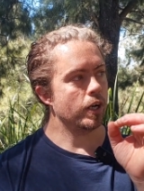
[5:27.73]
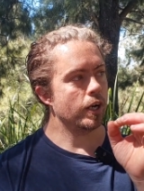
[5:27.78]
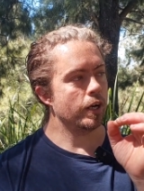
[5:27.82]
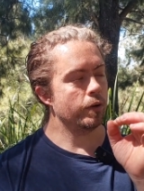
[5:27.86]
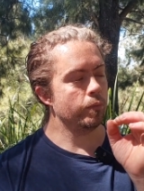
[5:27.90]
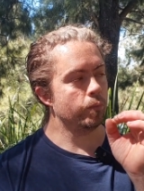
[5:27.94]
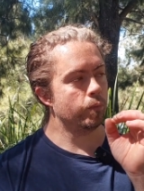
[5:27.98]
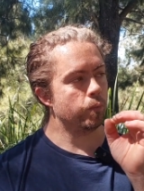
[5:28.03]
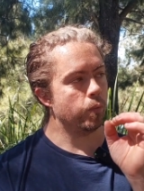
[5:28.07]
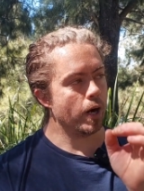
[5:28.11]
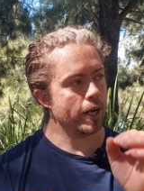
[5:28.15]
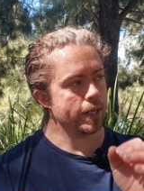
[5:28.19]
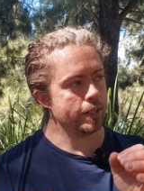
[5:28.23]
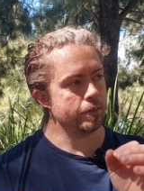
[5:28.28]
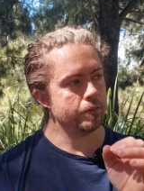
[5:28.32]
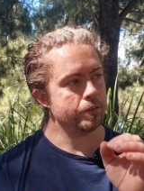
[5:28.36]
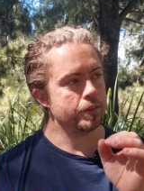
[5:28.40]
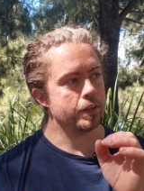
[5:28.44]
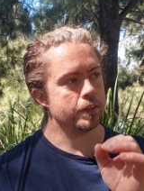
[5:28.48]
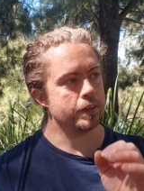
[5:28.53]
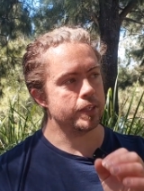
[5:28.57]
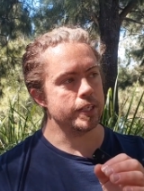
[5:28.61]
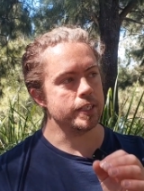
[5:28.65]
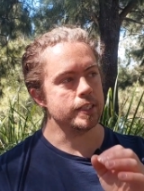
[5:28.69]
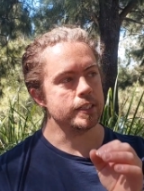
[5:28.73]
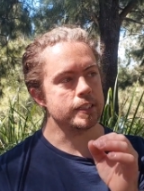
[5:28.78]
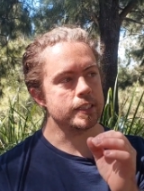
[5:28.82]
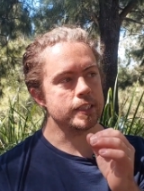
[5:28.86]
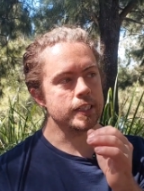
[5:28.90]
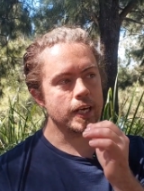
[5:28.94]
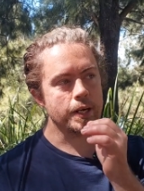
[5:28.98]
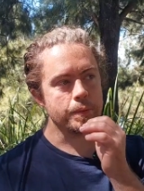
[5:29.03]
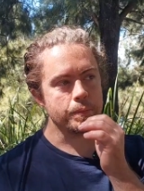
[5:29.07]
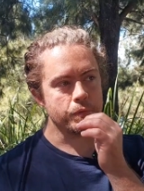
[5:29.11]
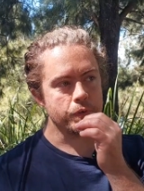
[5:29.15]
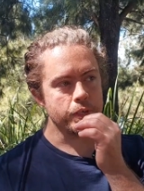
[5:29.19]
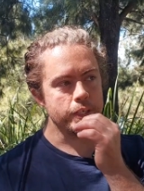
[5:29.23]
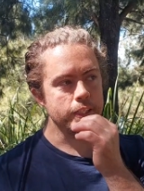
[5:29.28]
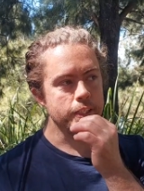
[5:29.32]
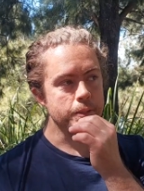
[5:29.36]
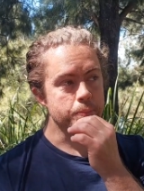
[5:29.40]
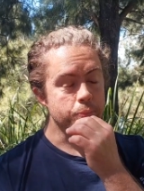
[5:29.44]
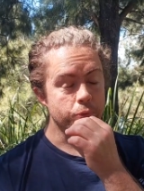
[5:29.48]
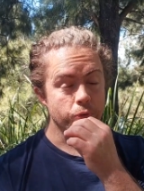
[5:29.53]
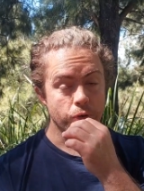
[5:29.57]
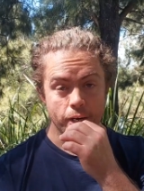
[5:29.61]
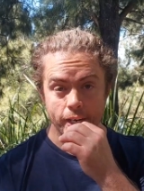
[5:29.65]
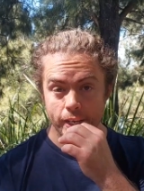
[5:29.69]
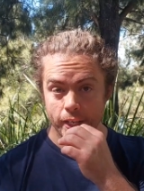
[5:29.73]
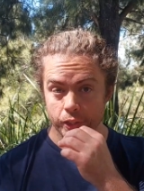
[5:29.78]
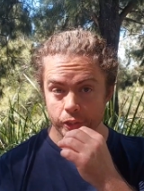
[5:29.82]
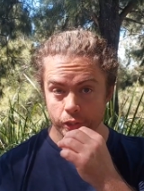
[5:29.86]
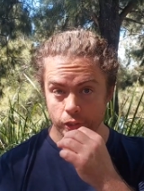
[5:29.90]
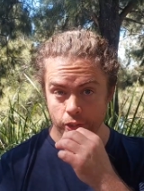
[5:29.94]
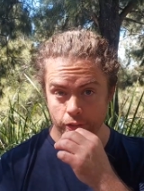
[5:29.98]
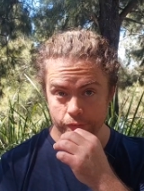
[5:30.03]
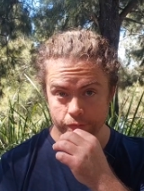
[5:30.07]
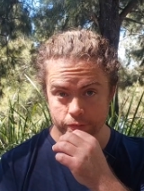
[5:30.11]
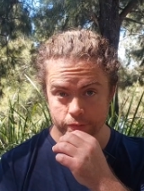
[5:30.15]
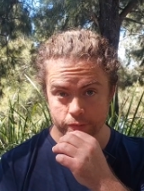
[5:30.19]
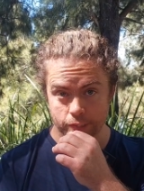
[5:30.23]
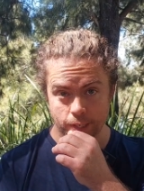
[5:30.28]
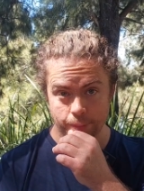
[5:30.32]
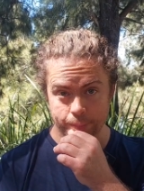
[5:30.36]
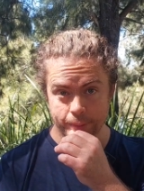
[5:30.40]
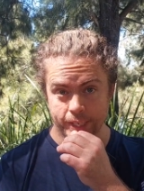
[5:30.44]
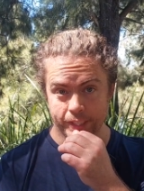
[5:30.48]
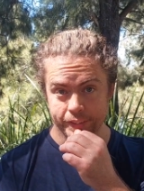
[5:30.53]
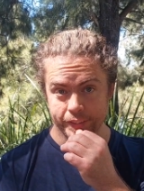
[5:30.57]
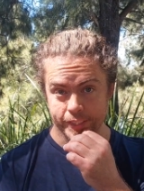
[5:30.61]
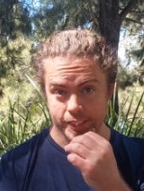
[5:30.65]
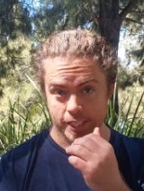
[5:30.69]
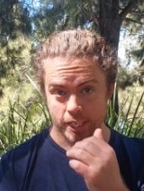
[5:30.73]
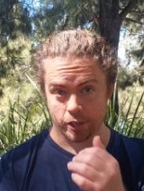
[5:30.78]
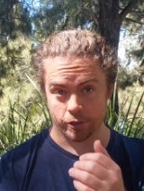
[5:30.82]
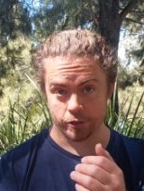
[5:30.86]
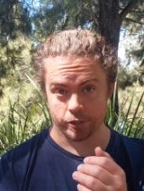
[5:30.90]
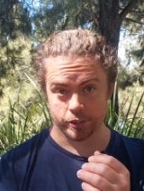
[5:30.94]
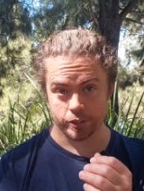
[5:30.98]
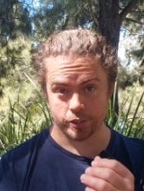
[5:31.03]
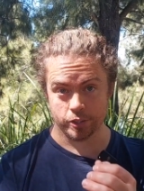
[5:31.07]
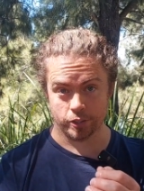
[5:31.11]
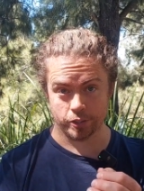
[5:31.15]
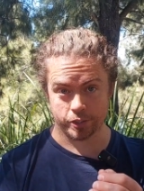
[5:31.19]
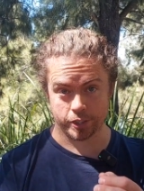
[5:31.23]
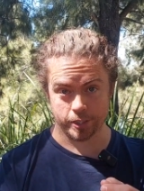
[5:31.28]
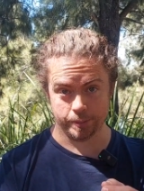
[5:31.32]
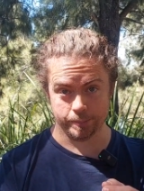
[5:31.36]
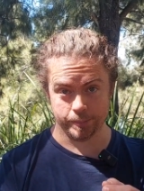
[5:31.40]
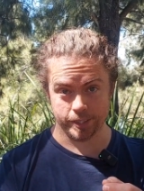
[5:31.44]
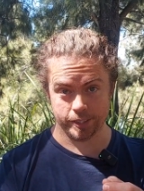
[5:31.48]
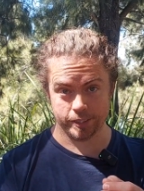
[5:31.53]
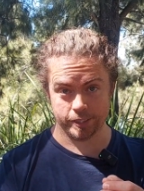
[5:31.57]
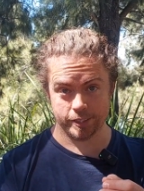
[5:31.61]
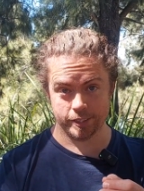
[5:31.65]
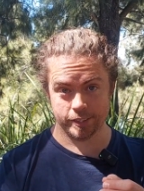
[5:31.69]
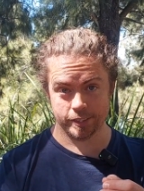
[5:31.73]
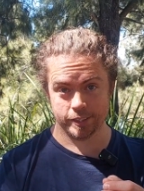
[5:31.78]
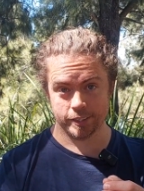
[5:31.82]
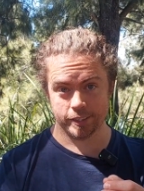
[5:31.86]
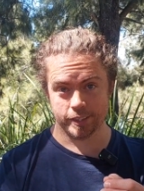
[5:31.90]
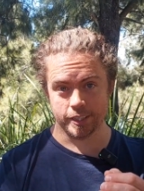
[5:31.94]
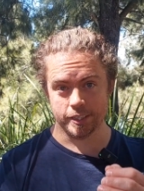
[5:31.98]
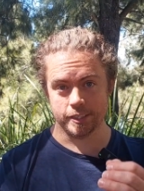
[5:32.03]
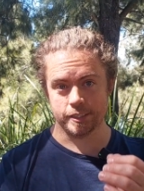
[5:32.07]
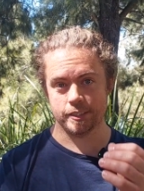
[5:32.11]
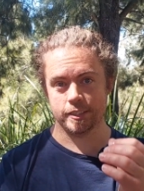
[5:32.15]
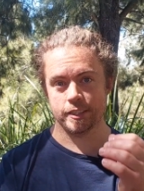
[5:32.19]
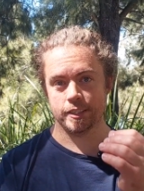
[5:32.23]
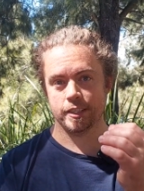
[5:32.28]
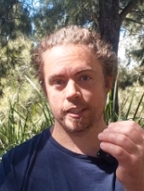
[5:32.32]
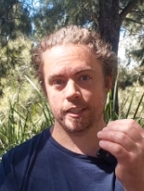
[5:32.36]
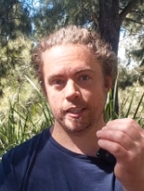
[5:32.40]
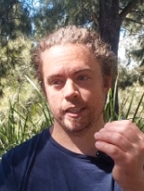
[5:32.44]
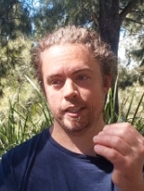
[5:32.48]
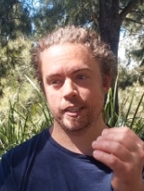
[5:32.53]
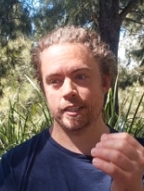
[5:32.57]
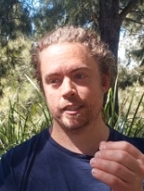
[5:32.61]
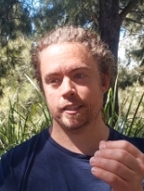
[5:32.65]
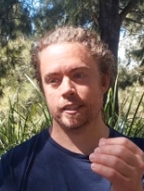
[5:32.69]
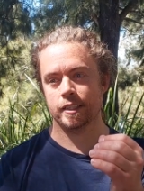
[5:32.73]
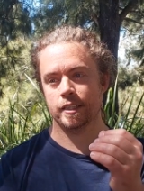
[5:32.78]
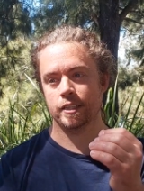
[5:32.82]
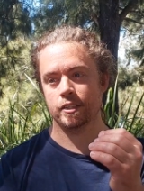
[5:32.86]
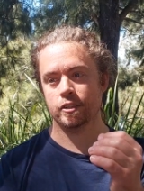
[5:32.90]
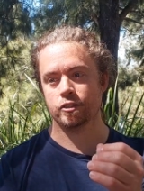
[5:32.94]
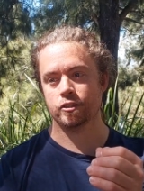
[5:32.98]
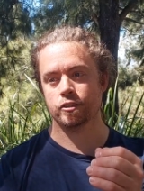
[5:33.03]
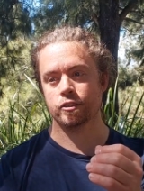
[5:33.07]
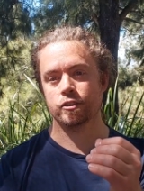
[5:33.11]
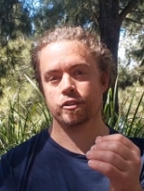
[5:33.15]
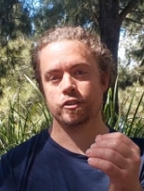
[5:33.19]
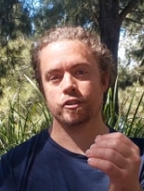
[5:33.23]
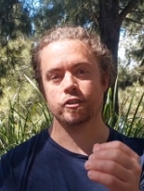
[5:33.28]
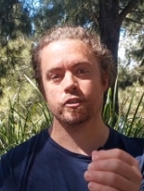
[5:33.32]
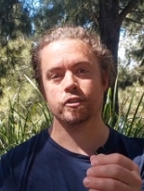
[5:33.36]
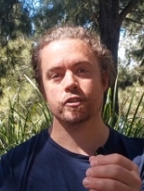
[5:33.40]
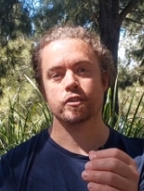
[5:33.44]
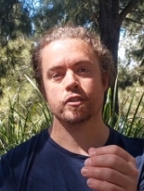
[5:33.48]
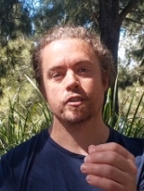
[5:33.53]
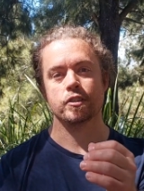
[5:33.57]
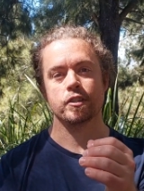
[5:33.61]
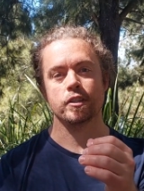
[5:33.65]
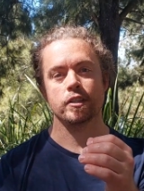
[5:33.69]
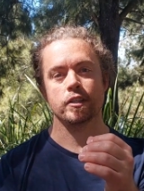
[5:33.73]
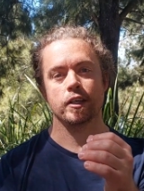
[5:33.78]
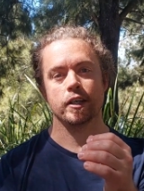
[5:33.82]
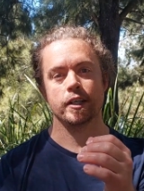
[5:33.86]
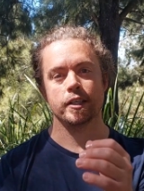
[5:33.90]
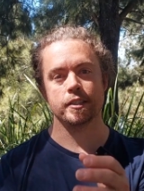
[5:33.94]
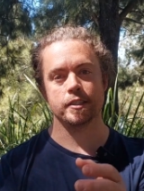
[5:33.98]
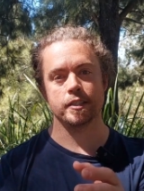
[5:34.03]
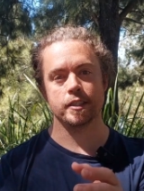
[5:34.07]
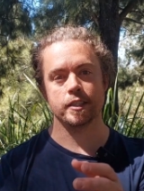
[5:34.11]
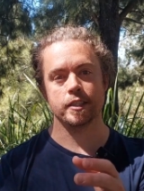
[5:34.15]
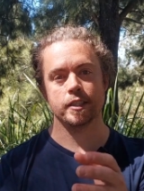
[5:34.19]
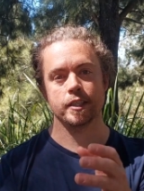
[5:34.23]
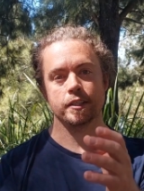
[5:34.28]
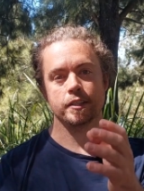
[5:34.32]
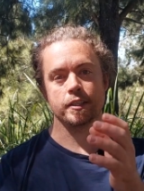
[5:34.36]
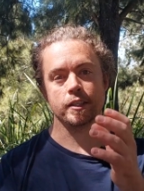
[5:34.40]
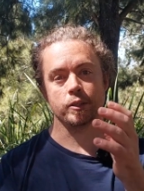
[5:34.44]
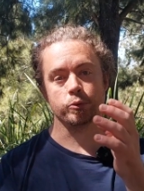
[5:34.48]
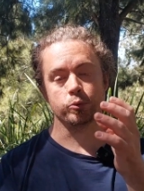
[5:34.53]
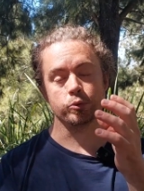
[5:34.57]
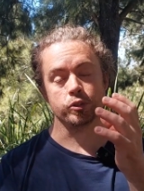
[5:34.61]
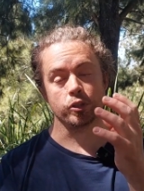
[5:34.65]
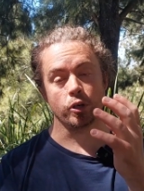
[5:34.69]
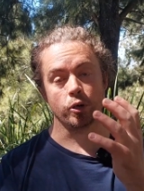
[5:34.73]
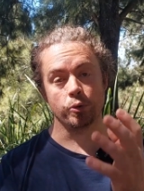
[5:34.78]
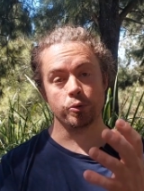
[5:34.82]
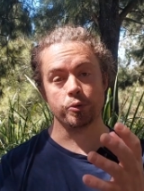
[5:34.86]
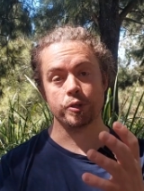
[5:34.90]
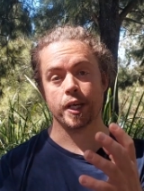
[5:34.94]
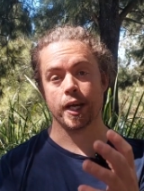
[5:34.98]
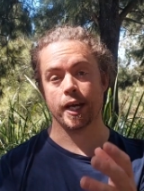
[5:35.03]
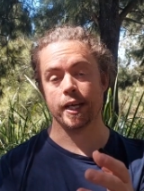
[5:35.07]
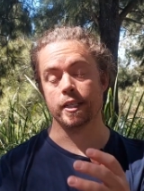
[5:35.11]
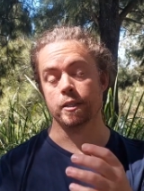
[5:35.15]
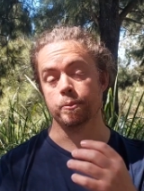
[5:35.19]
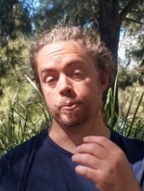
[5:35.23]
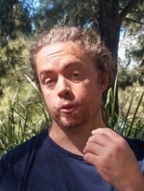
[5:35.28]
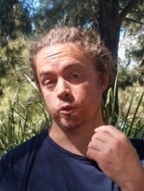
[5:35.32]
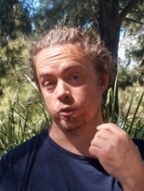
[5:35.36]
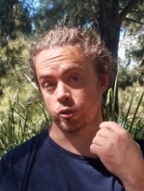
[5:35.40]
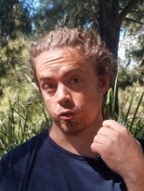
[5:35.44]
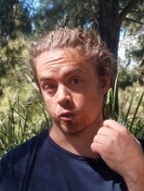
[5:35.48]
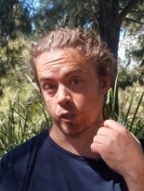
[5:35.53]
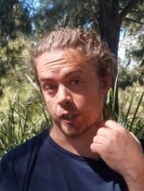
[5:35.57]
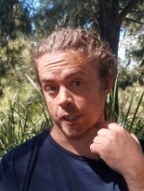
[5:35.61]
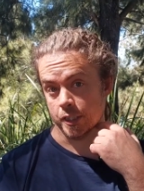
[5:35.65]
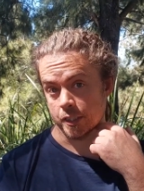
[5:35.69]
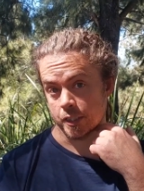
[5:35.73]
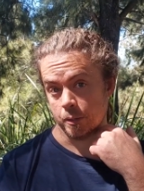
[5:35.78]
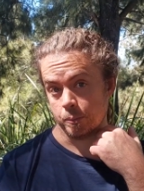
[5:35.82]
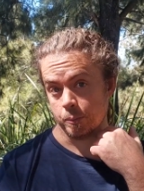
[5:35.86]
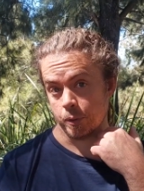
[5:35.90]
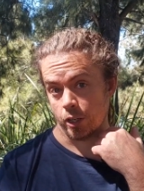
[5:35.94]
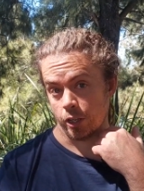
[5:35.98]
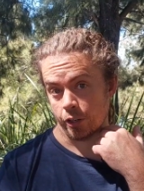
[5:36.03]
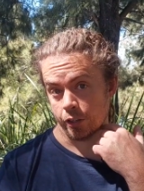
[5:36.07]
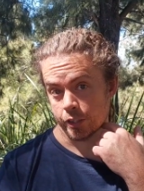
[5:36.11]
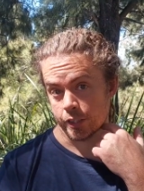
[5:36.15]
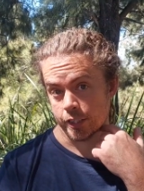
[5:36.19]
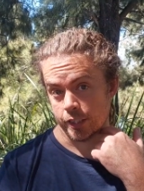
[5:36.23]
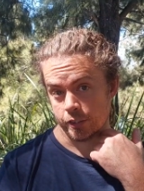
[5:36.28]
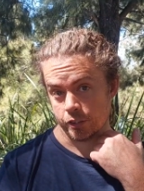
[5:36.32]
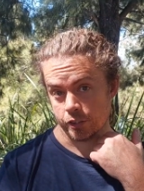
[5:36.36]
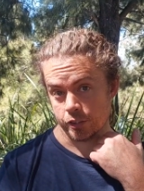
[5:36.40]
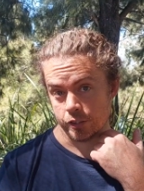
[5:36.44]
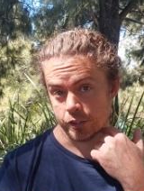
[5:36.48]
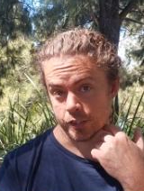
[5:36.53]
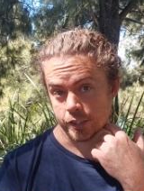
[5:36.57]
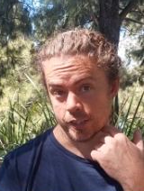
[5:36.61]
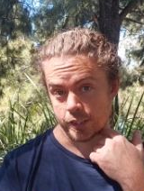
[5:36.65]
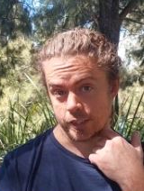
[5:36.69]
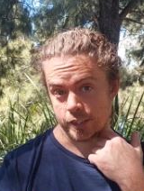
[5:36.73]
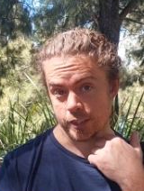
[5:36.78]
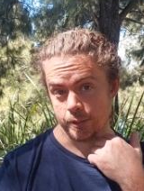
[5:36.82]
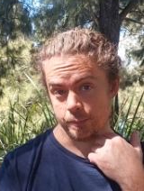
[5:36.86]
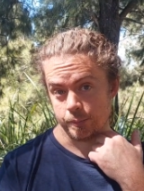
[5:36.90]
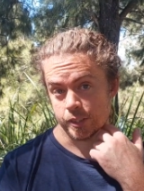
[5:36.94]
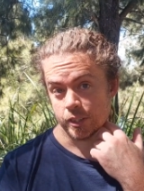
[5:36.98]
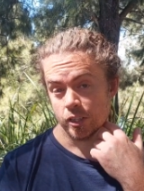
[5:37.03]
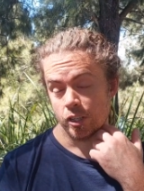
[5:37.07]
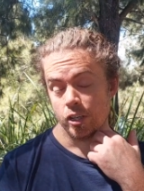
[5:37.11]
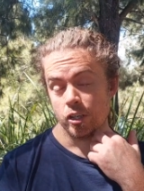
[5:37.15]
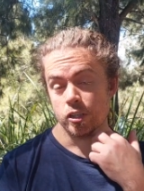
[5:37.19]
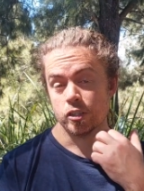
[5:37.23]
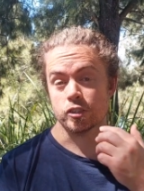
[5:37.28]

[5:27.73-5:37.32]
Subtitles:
And one of the things that I'm really proud of about the current document is that it introduced the idea that it was okay to put trees in bioretention systems.